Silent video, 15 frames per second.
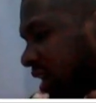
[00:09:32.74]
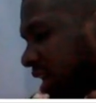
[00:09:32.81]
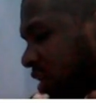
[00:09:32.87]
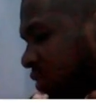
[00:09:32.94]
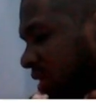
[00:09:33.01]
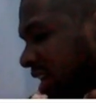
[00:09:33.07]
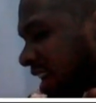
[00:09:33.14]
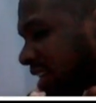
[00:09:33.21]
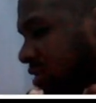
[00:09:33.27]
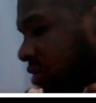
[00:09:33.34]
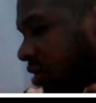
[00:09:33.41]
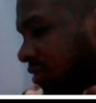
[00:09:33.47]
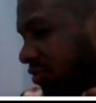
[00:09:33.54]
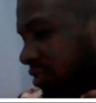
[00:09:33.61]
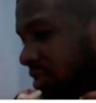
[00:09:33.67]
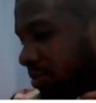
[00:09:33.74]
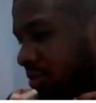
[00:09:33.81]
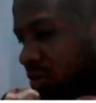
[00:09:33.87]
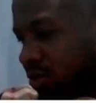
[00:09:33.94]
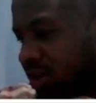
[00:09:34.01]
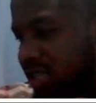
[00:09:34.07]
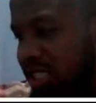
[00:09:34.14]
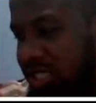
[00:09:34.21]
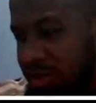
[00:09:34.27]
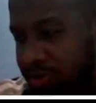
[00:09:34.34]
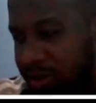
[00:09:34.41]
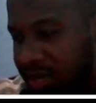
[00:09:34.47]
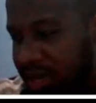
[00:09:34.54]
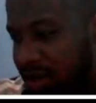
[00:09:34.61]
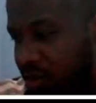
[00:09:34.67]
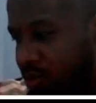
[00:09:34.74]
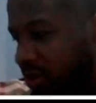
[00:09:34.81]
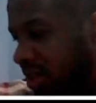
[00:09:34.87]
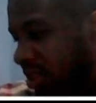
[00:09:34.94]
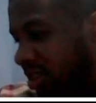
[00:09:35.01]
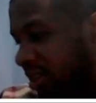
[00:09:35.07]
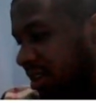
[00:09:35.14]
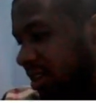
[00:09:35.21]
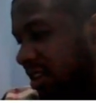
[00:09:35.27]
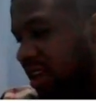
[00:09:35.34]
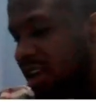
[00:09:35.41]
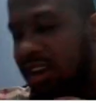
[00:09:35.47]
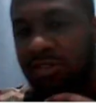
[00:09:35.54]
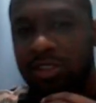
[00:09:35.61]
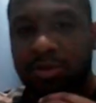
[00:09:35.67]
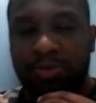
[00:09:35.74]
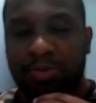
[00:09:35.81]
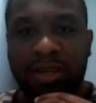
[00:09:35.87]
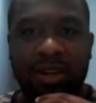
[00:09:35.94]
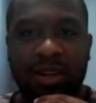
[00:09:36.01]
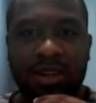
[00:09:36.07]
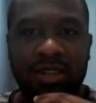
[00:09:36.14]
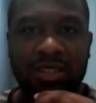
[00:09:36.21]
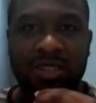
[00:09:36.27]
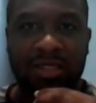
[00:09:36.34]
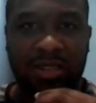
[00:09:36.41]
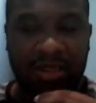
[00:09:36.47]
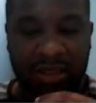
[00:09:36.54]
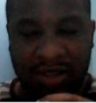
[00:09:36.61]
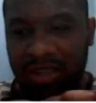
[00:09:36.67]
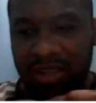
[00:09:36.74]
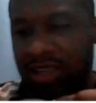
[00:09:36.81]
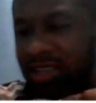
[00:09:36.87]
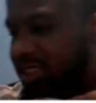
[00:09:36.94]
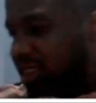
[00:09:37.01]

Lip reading: how can we get comfortable speaking with native speakers?